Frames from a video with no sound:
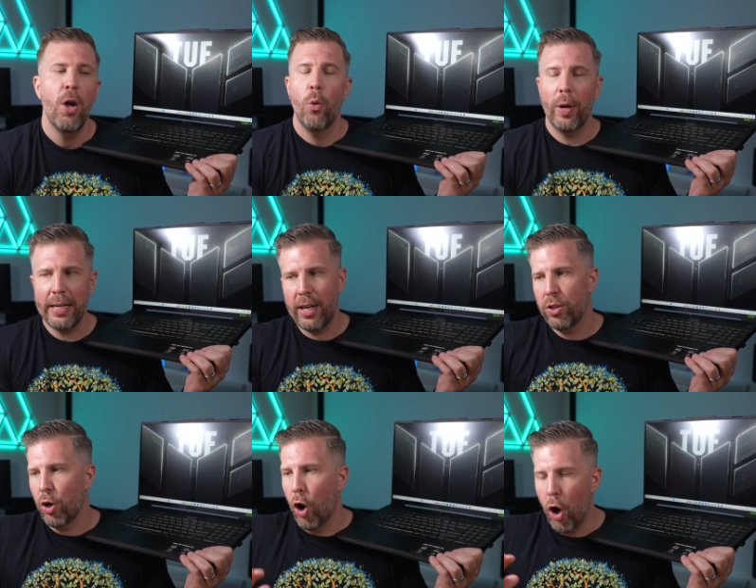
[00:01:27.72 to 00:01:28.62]
we're going to get
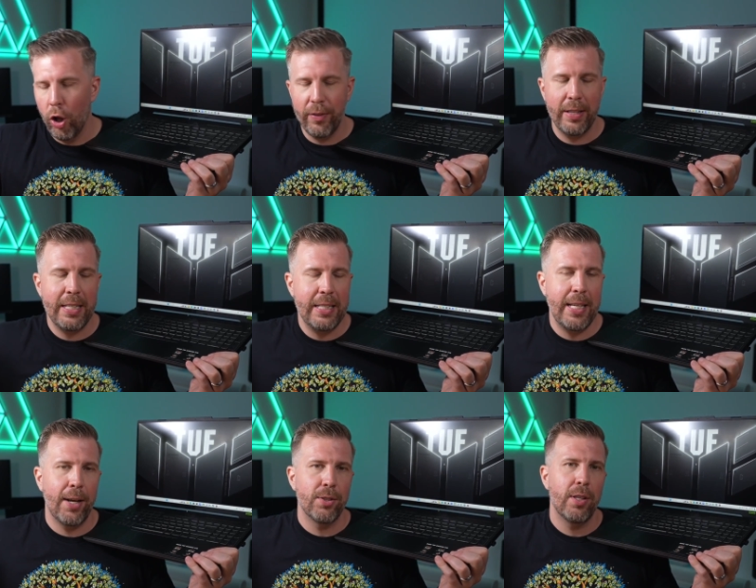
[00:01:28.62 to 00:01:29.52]
into all of the
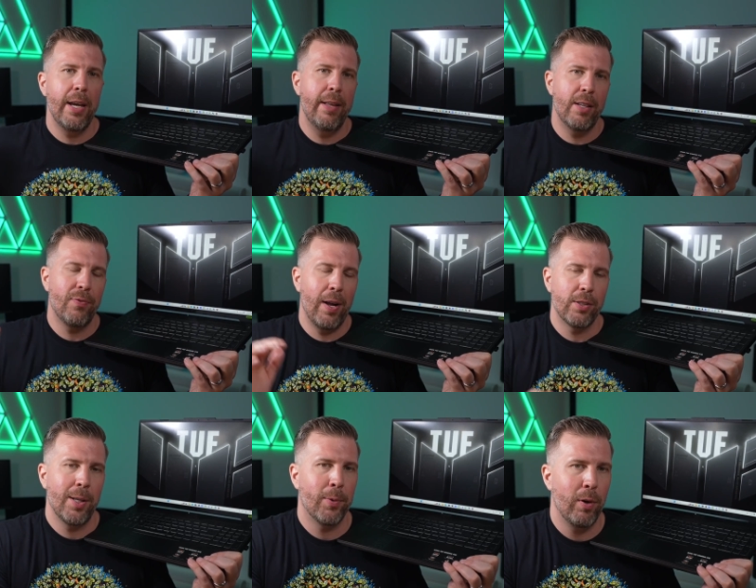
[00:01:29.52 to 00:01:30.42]
details in this final
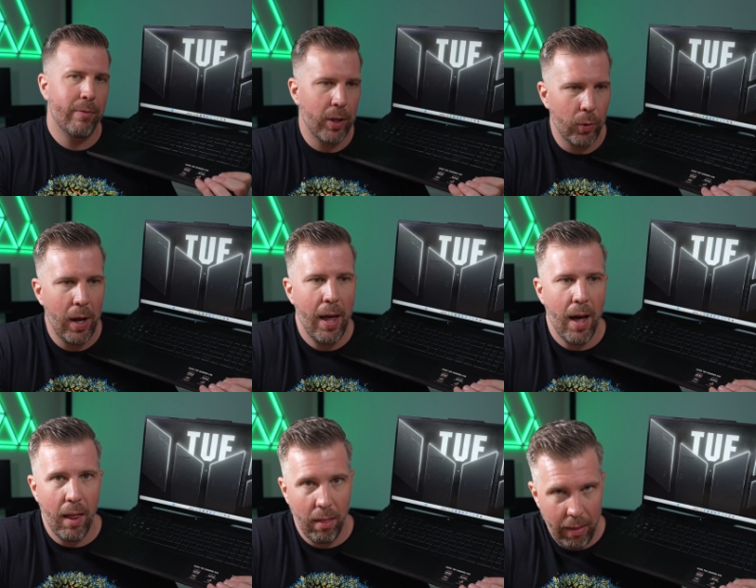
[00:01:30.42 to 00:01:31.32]
summary review.
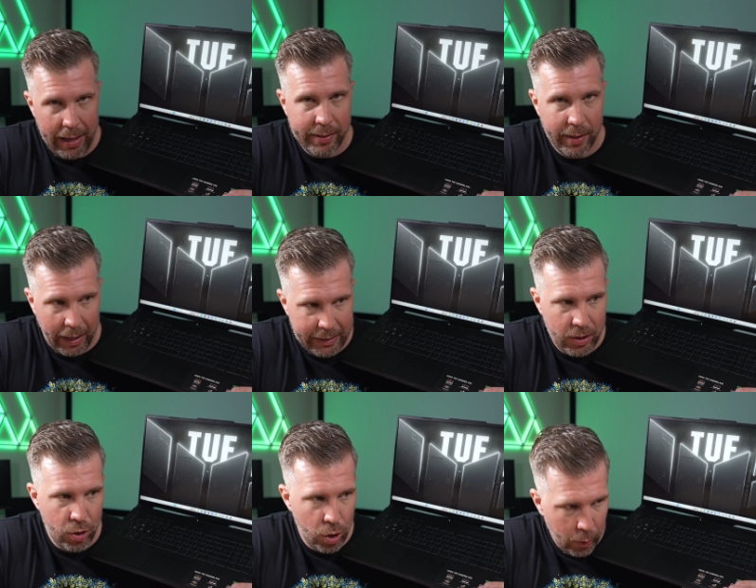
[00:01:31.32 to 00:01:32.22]
Let's
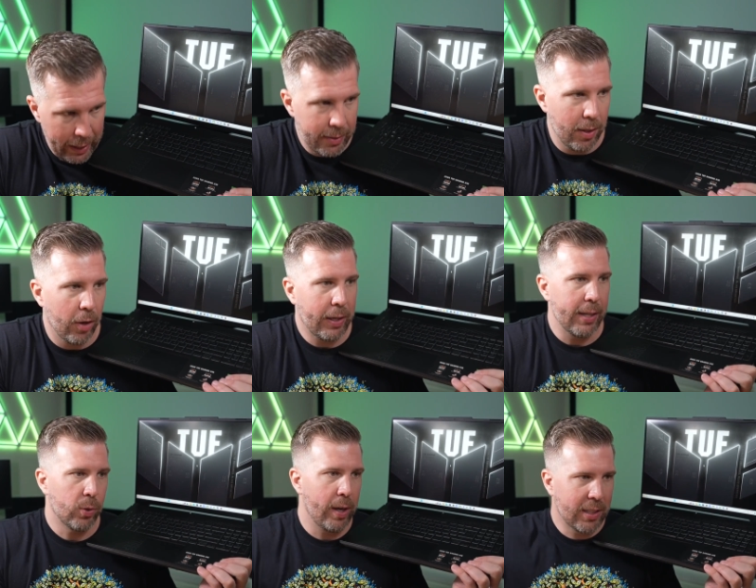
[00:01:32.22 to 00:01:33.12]
do it. Okay,
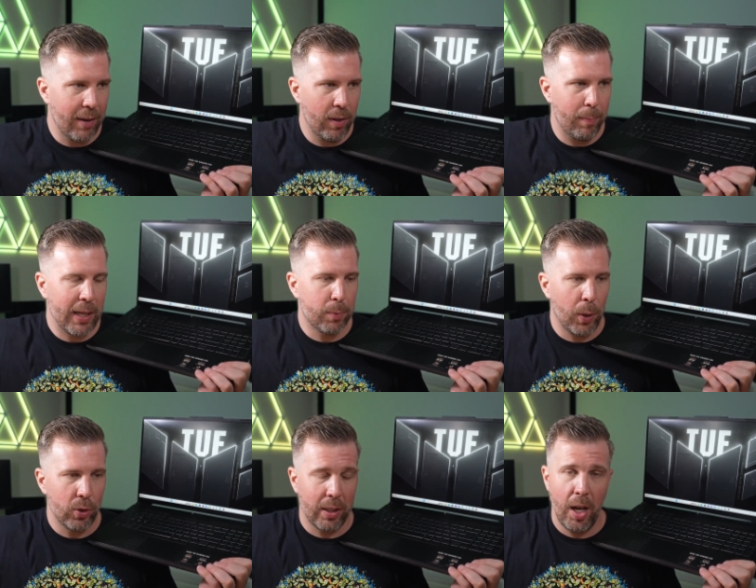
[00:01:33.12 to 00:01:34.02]
so I just gave you the biggest
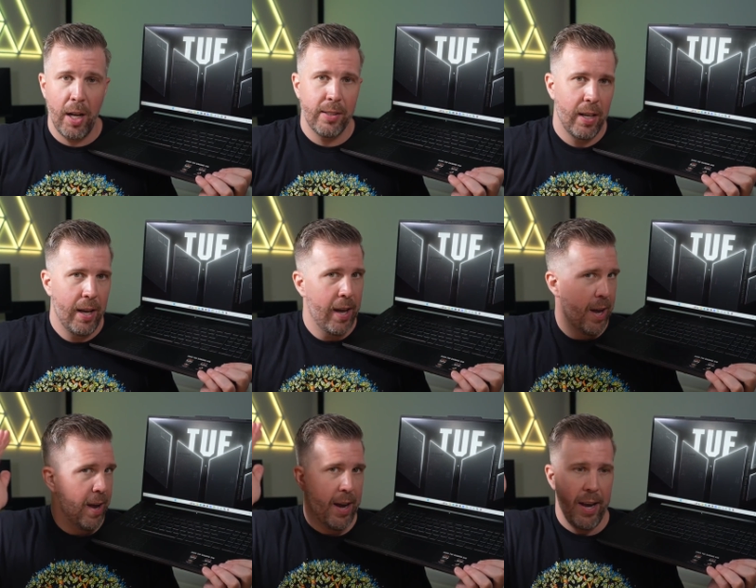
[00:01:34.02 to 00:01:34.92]
pros and cons.
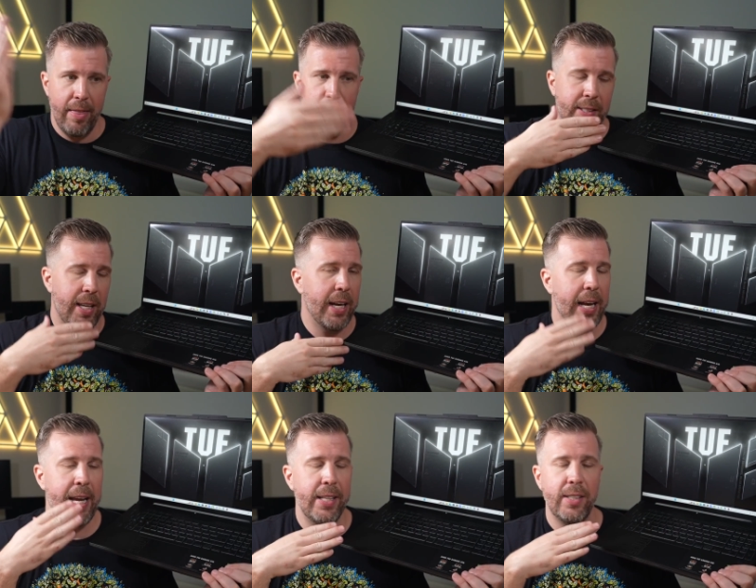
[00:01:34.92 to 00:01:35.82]
This thing
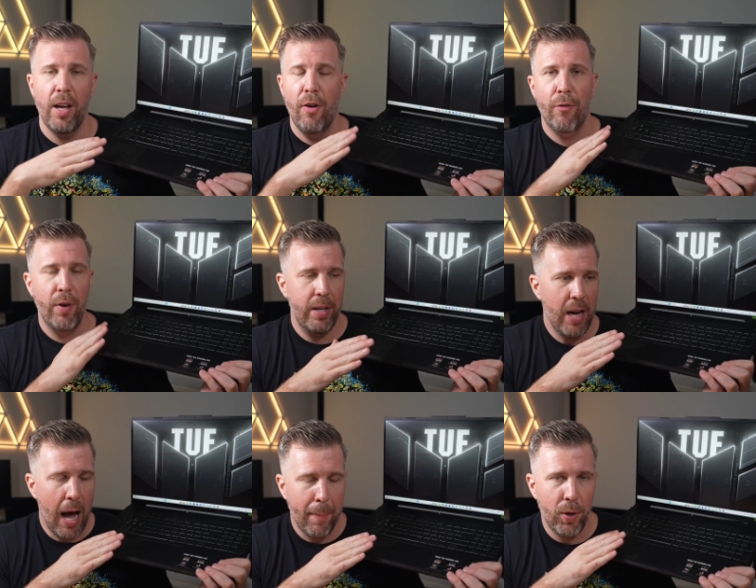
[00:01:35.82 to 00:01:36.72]
is
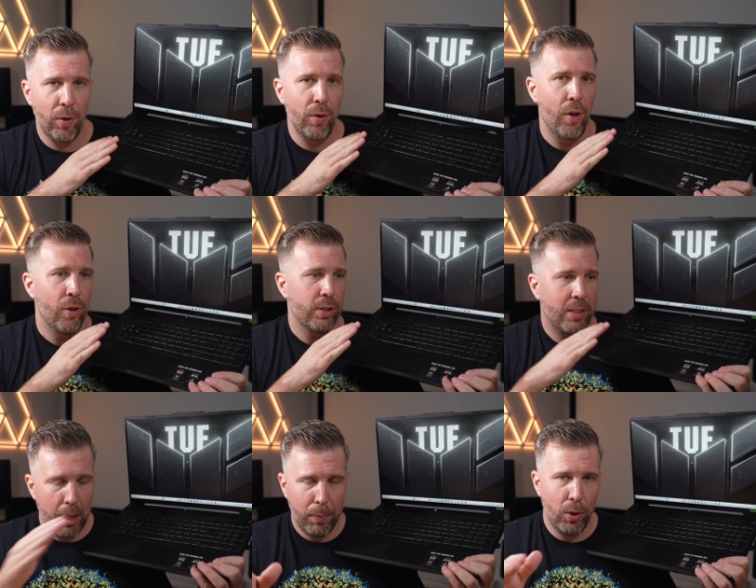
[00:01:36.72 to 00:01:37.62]
phenomenal
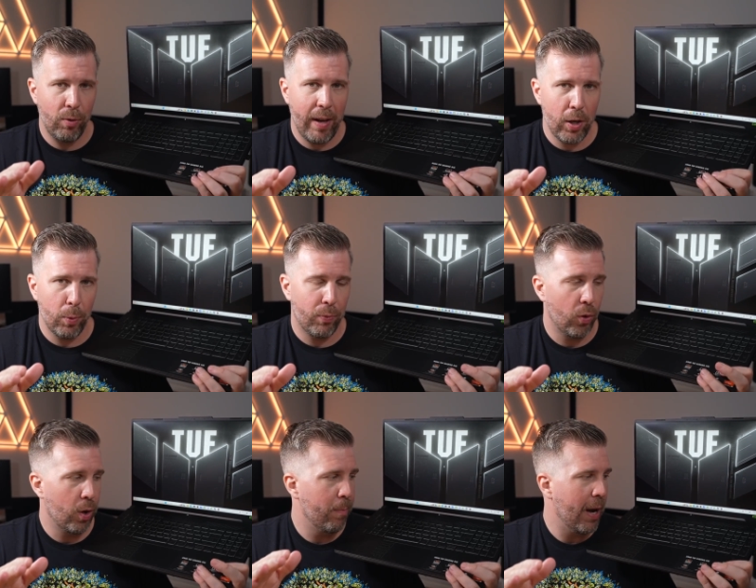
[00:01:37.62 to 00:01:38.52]
CPU value for
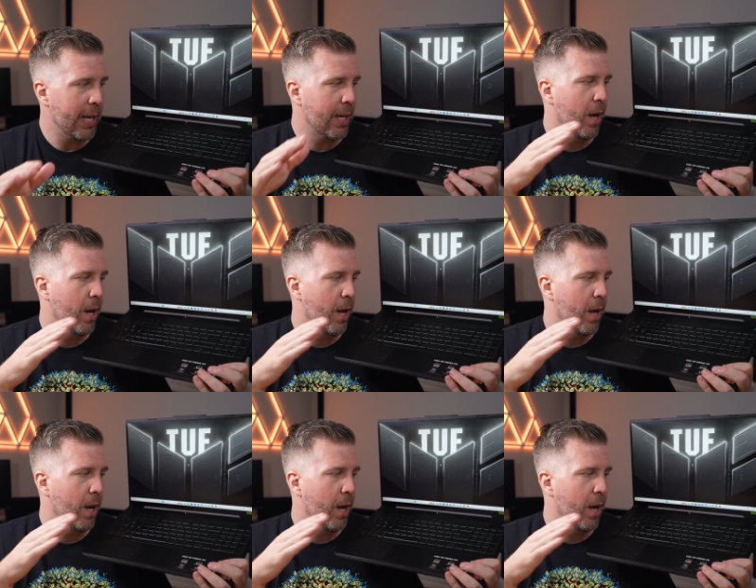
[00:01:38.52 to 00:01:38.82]
your money,